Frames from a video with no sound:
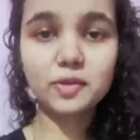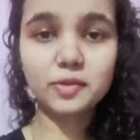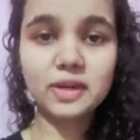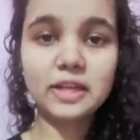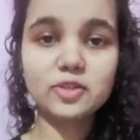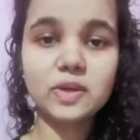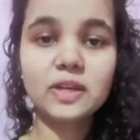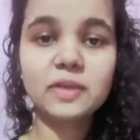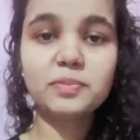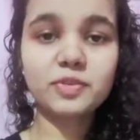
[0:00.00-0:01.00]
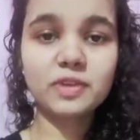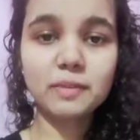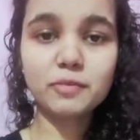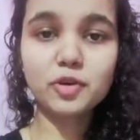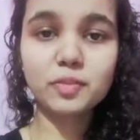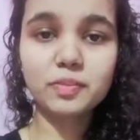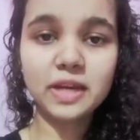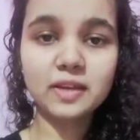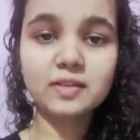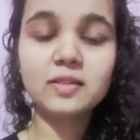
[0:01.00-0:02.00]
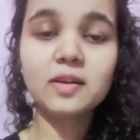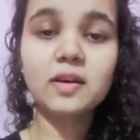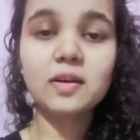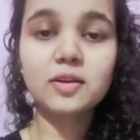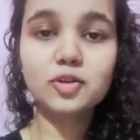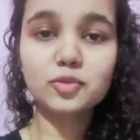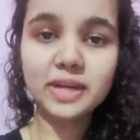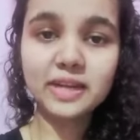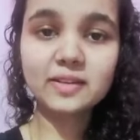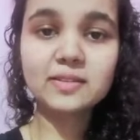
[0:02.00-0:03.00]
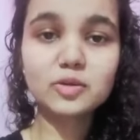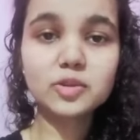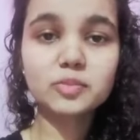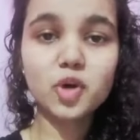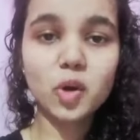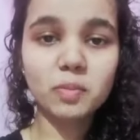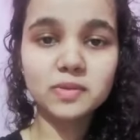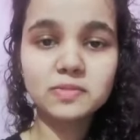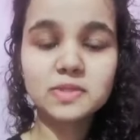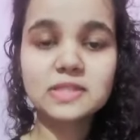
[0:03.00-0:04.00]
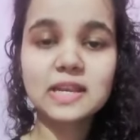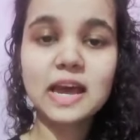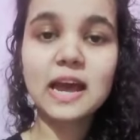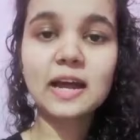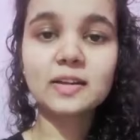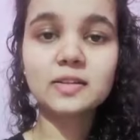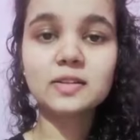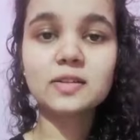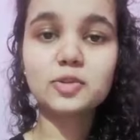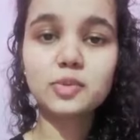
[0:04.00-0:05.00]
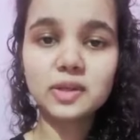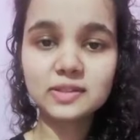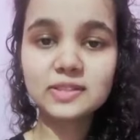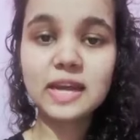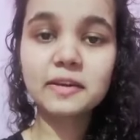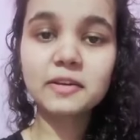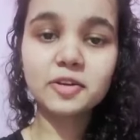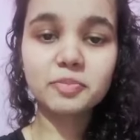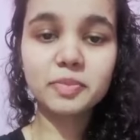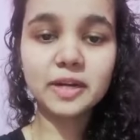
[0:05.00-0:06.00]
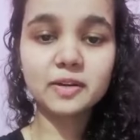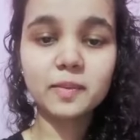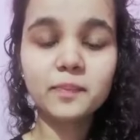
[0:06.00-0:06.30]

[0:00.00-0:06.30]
gradually program your brain to break down the problems and to understand it better.